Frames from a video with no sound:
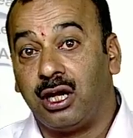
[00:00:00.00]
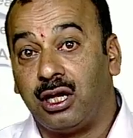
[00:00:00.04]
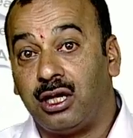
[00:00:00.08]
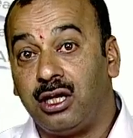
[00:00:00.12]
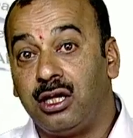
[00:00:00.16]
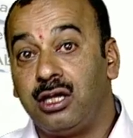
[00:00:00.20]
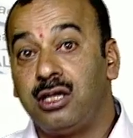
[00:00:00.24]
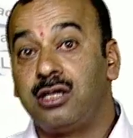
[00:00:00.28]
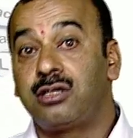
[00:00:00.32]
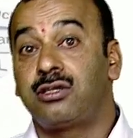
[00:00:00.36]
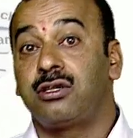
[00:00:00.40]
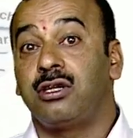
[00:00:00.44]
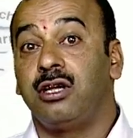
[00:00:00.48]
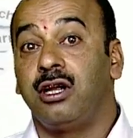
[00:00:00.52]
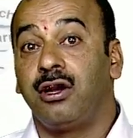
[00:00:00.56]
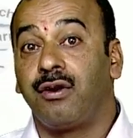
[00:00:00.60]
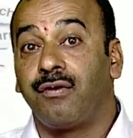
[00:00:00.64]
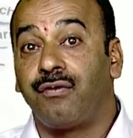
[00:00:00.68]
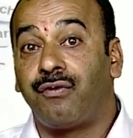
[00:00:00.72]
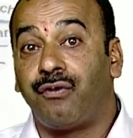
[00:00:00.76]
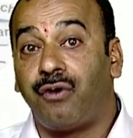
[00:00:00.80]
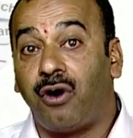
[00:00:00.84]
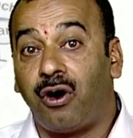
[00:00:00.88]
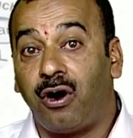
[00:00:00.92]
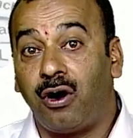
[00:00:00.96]
He is
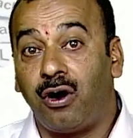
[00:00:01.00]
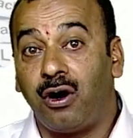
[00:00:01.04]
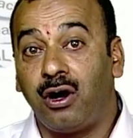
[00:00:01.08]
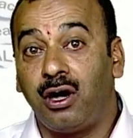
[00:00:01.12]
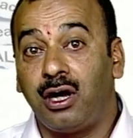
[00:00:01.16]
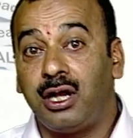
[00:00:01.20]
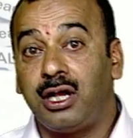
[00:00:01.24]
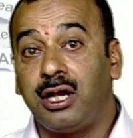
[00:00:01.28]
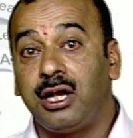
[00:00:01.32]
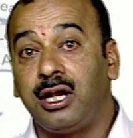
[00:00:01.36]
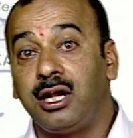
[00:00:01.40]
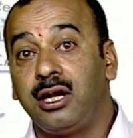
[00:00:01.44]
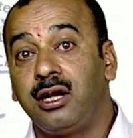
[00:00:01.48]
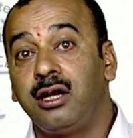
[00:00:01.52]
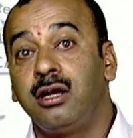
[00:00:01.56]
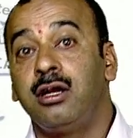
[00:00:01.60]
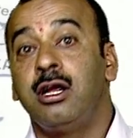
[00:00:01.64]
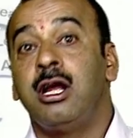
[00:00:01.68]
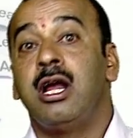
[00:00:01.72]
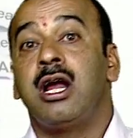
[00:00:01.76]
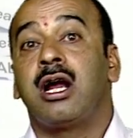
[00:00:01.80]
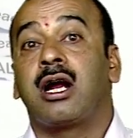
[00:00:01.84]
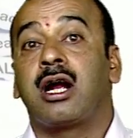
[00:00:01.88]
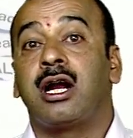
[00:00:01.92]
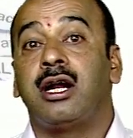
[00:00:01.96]
involved in
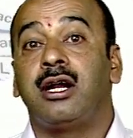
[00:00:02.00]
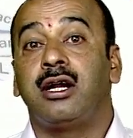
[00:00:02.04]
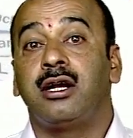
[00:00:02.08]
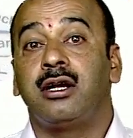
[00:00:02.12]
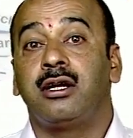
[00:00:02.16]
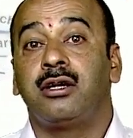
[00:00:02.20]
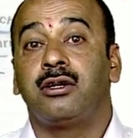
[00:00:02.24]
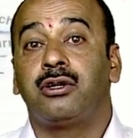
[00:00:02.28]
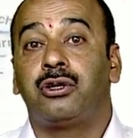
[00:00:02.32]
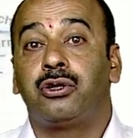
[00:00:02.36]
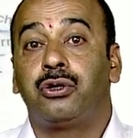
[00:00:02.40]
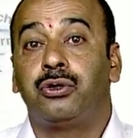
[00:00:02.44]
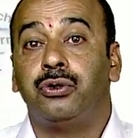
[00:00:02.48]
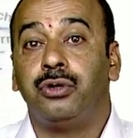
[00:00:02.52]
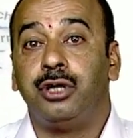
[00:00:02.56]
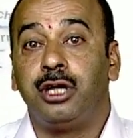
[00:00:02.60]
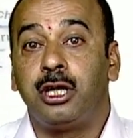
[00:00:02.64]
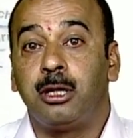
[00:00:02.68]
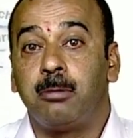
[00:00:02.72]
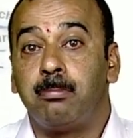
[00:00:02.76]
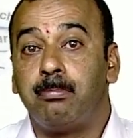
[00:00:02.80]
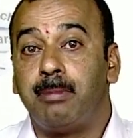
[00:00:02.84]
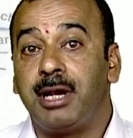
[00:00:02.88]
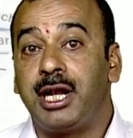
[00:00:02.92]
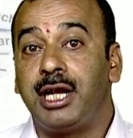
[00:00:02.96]

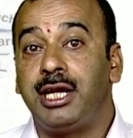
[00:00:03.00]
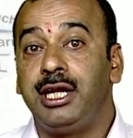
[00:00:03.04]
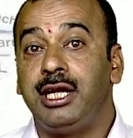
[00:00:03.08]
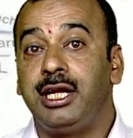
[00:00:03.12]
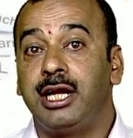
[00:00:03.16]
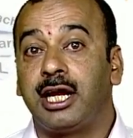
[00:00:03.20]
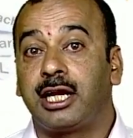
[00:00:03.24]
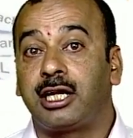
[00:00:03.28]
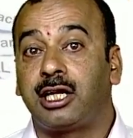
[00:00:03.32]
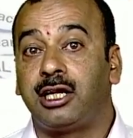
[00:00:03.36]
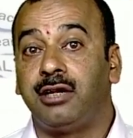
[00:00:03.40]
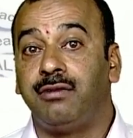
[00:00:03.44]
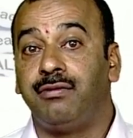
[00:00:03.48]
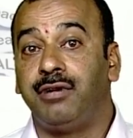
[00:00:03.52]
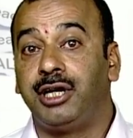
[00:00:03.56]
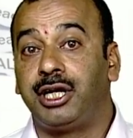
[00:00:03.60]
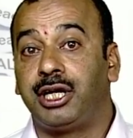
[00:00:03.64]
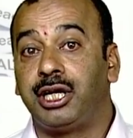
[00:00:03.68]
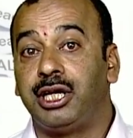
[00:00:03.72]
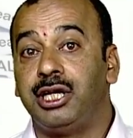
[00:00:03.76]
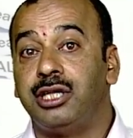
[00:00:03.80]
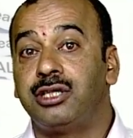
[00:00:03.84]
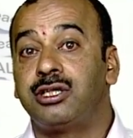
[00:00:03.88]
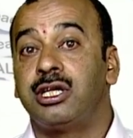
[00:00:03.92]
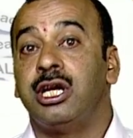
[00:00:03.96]
doing many
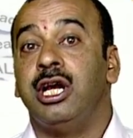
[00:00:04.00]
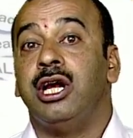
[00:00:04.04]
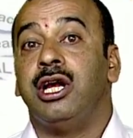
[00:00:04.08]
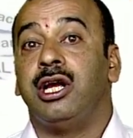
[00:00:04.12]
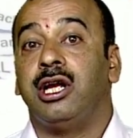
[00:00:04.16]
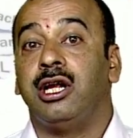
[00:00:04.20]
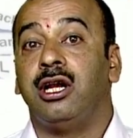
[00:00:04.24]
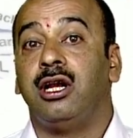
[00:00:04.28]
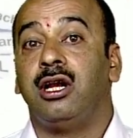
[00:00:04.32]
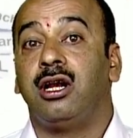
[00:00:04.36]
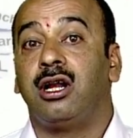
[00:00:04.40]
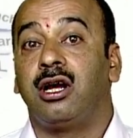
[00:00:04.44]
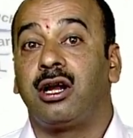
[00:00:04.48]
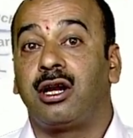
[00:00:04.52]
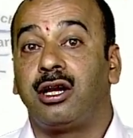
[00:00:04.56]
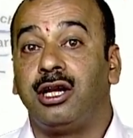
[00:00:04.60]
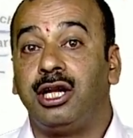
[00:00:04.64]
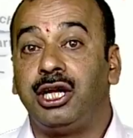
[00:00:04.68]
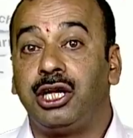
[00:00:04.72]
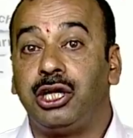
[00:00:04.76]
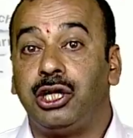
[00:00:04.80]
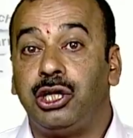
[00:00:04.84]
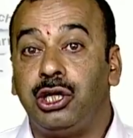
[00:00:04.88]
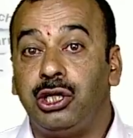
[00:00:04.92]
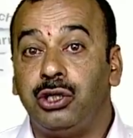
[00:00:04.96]
activities, in
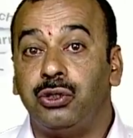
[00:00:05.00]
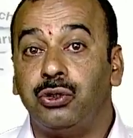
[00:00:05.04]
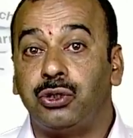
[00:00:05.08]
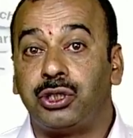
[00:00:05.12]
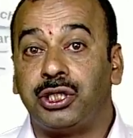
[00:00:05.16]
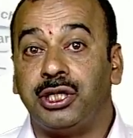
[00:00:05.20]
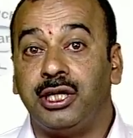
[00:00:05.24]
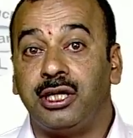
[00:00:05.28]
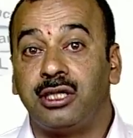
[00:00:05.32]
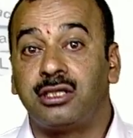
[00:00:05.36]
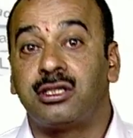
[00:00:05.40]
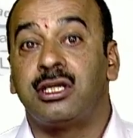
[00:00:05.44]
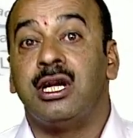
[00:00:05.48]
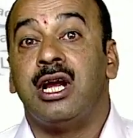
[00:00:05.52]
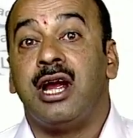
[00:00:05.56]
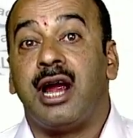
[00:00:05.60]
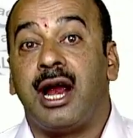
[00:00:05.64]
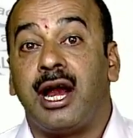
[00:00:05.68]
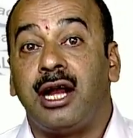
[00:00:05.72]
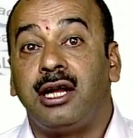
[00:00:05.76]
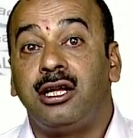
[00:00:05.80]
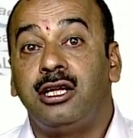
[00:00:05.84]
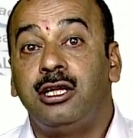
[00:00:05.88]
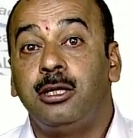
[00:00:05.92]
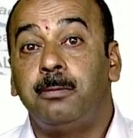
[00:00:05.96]
learning new things
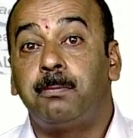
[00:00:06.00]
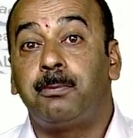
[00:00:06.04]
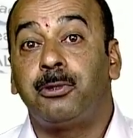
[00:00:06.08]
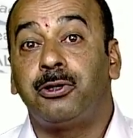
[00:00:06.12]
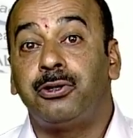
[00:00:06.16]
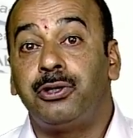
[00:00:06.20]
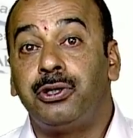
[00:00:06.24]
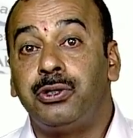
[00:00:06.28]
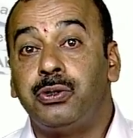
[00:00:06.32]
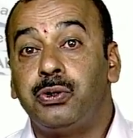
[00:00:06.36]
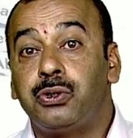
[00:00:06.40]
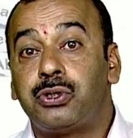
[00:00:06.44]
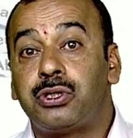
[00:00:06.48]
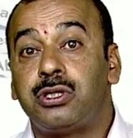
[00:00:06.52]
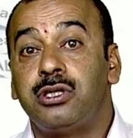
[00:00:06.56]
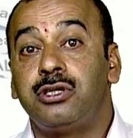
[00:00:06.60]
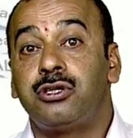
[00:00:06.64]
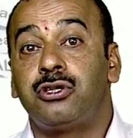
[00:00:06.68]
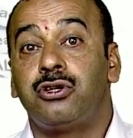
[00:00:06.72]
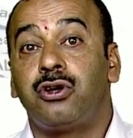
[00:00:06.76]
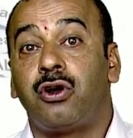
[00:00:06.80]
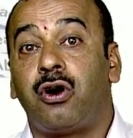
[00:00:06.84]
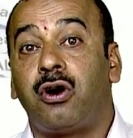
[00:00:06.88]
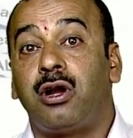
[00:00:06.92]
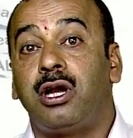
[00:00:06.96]
and he
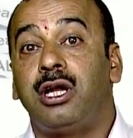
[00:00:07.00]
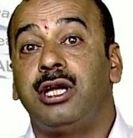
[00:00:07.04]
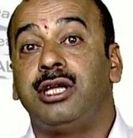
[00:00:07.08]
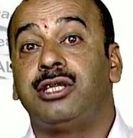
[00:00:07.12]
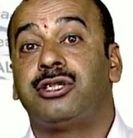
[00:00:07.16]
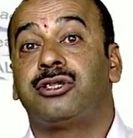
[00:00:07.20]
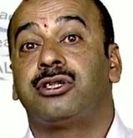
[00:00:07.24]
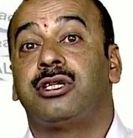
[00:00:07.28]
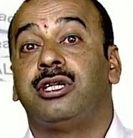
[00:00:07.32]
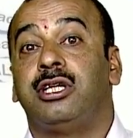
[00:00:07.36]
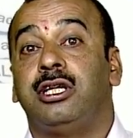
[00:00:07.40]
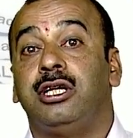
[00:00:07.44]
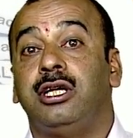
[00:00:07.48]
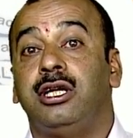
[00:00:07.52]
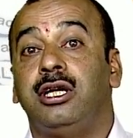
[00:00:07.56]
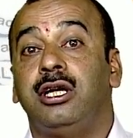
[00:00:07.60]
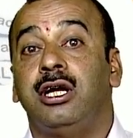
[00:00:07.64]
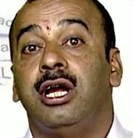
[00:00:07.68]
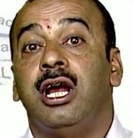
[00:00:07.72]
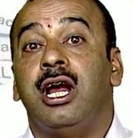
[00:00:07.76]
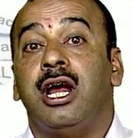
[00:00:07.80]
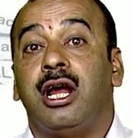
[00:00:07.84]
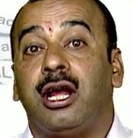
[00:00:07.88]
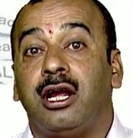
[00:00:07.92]
produces knowledge. He